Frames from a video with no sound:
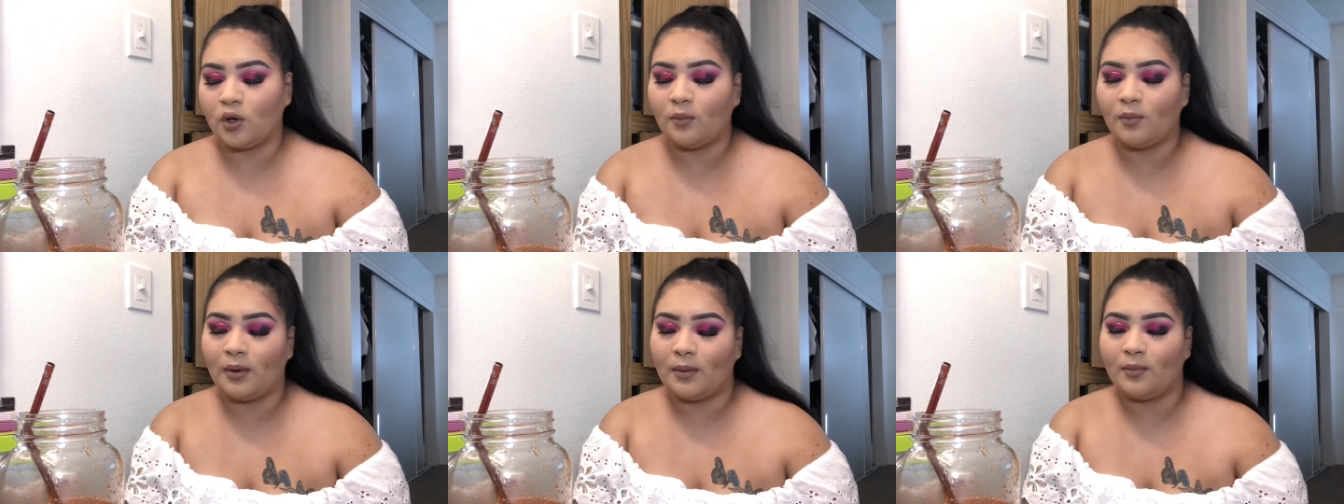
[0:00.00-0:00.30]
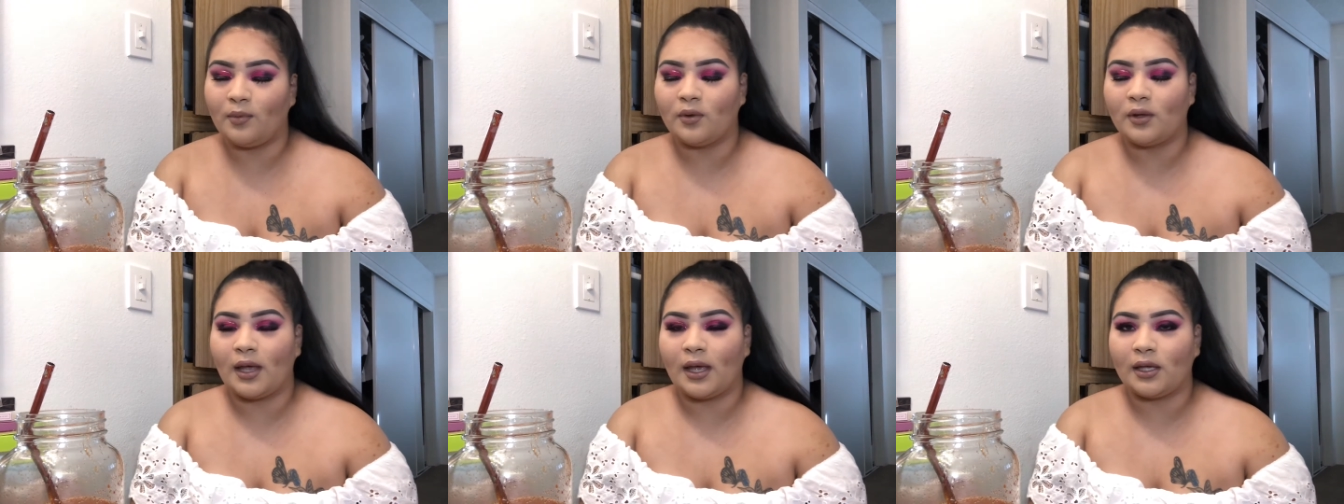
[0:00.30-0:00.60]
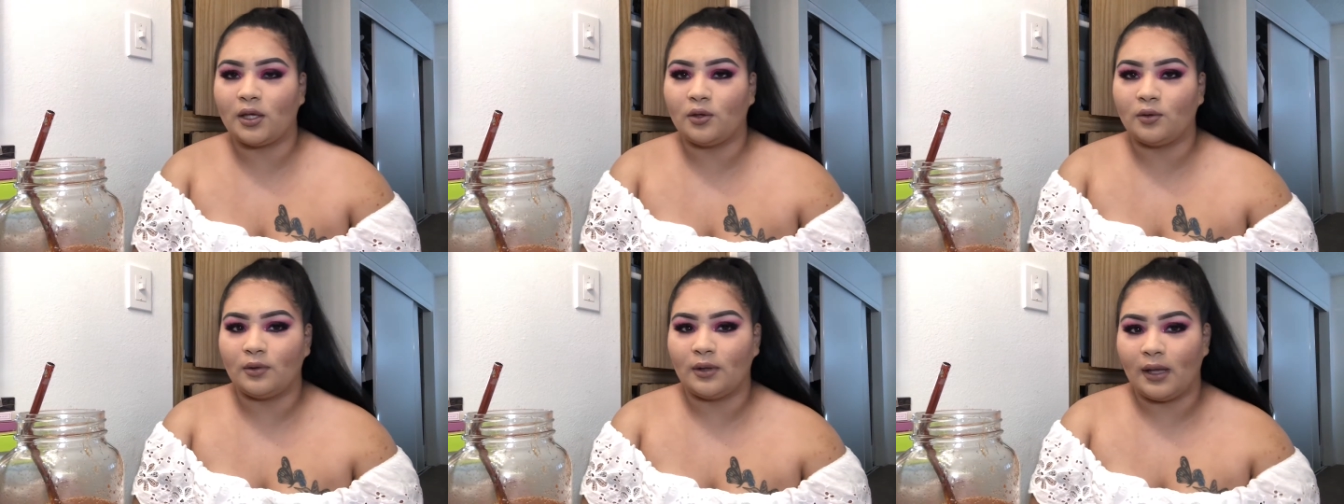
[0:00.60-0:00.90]
people that
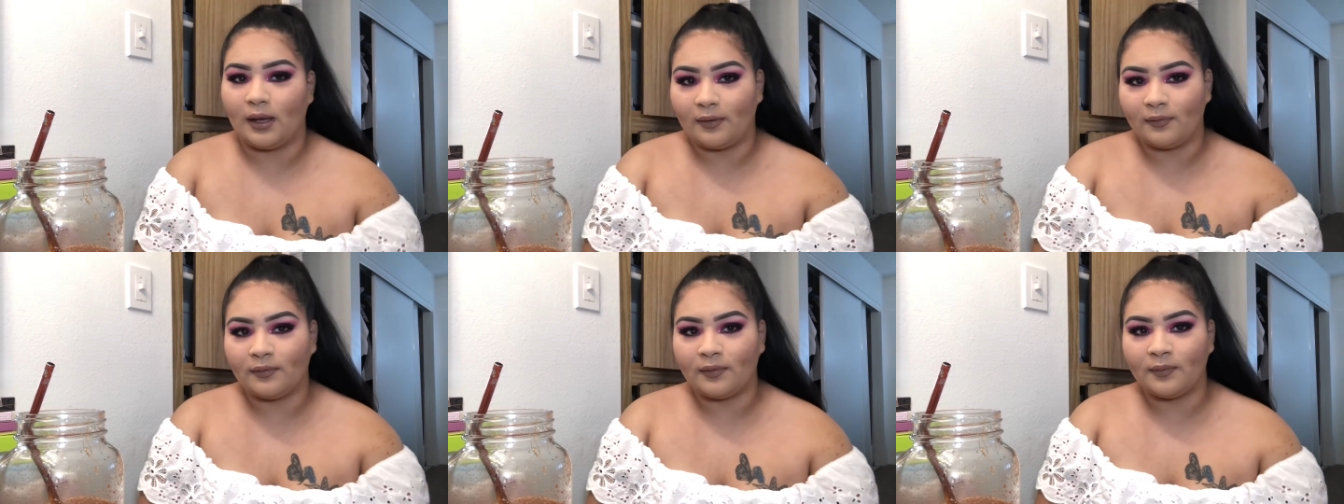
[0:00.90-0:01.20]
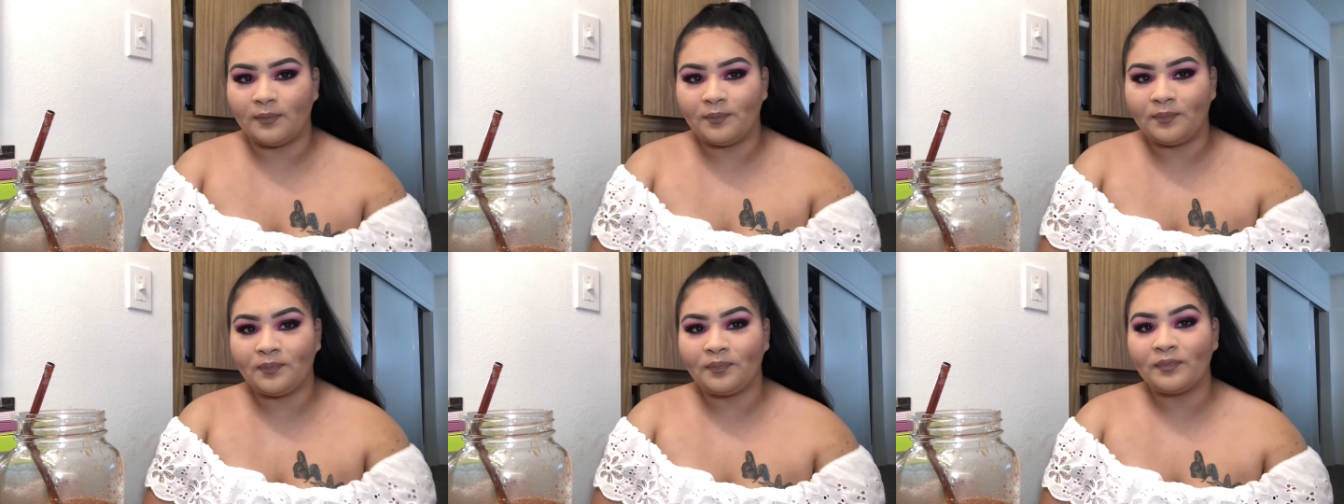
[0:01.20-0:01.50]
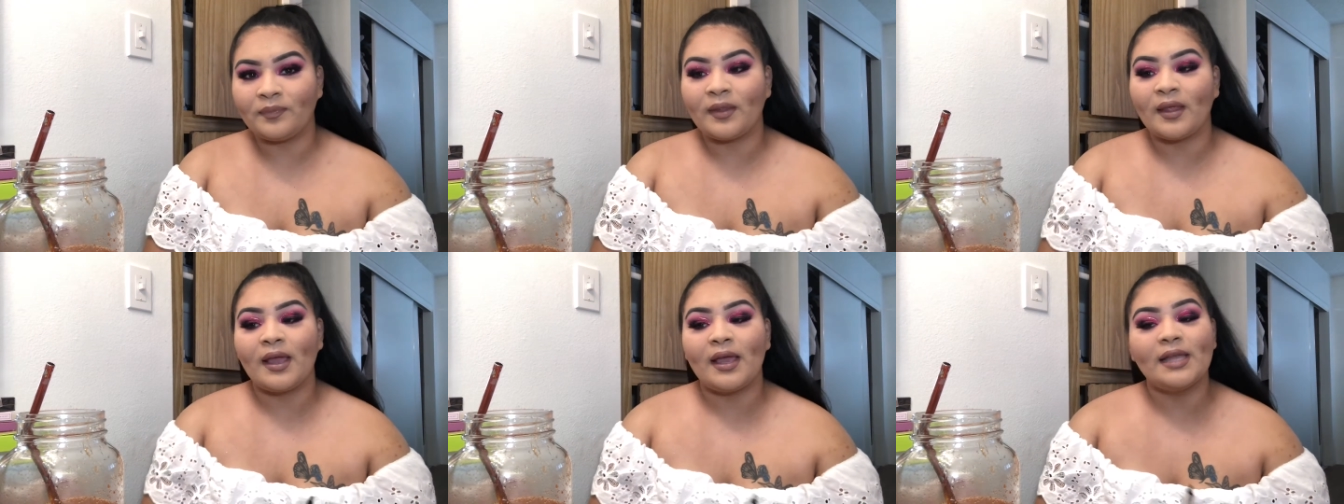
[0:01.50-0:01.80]
you love.
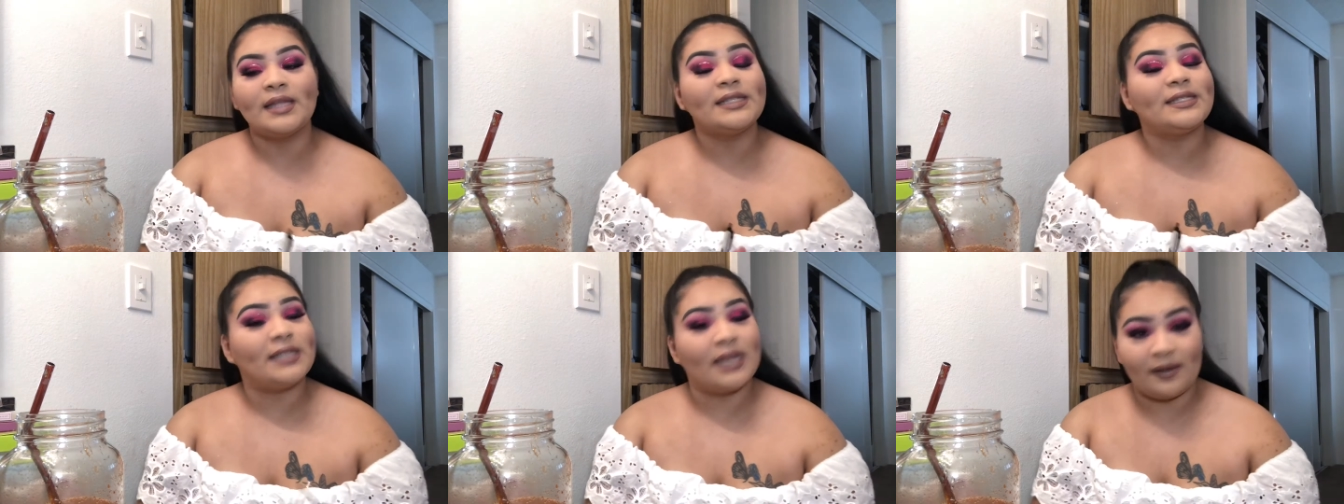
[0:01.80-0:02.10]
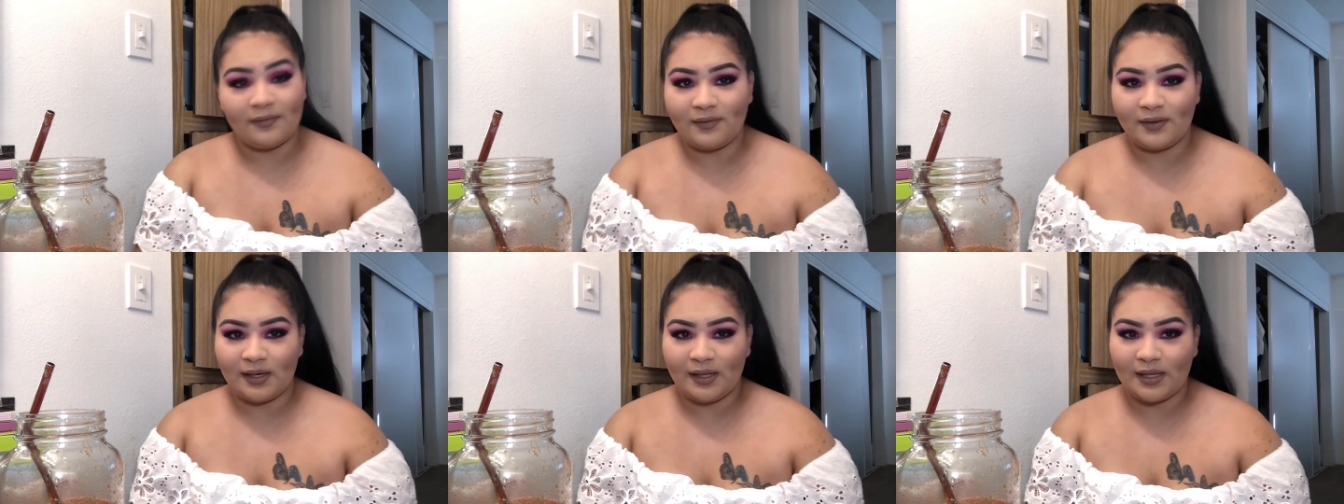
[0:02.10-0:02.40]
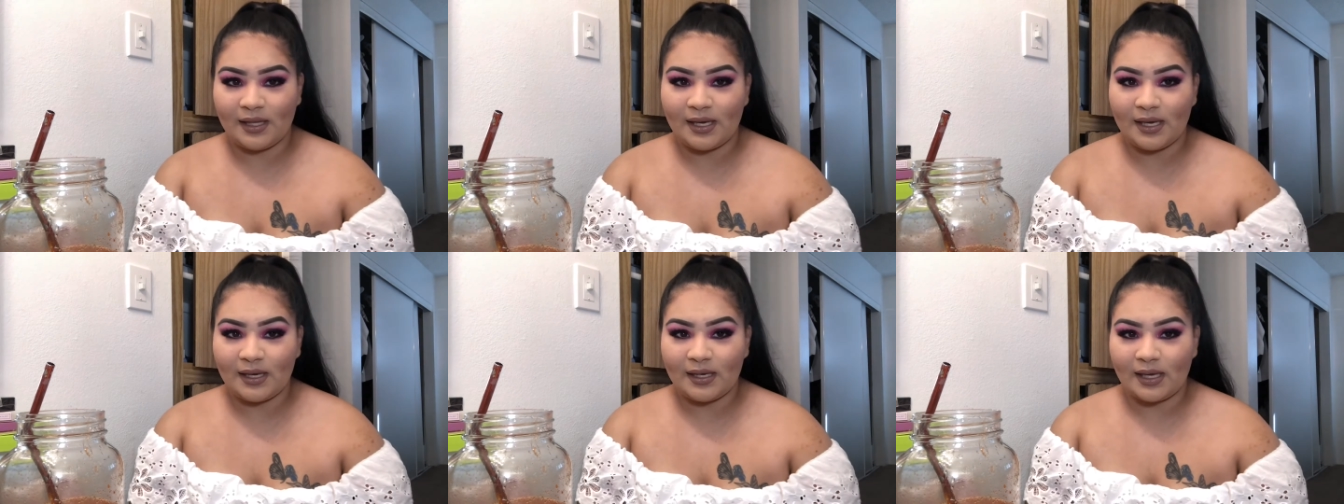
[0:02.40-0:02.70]

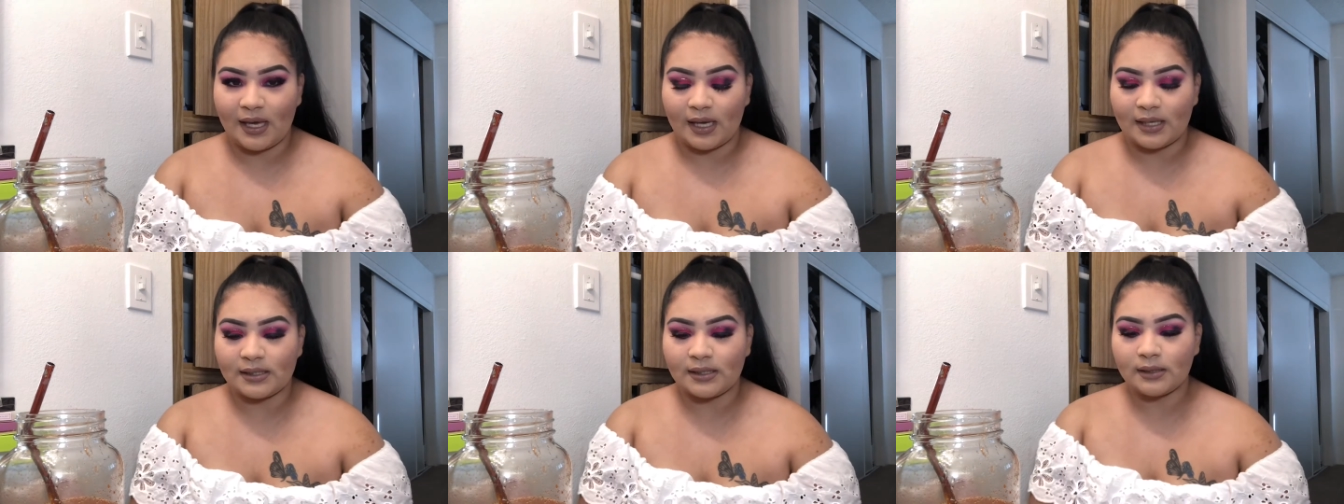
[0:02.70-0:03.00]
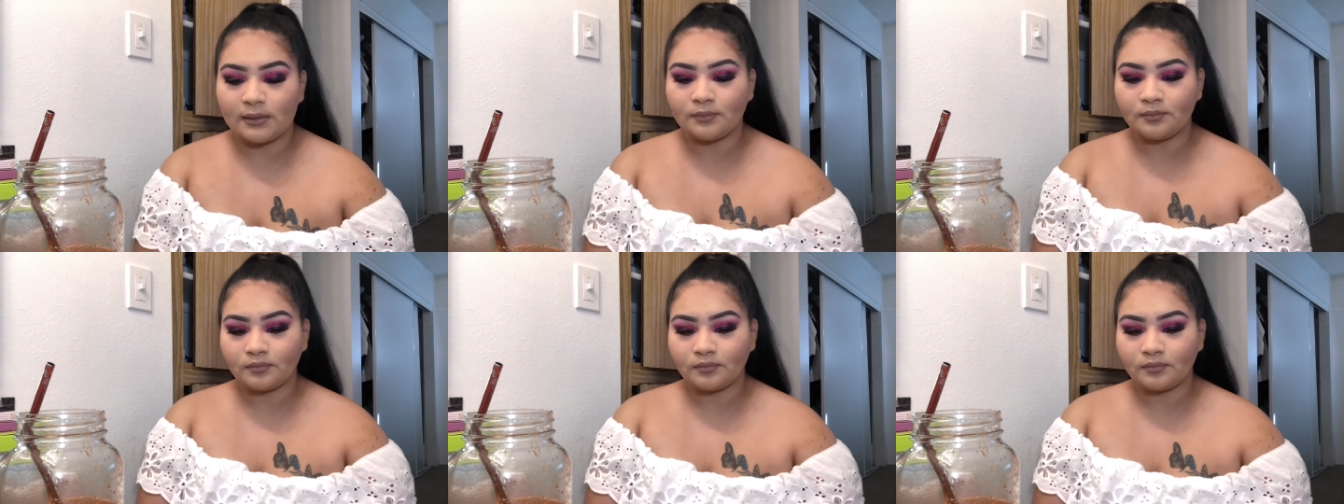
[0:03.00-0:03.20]
Definitely a yes.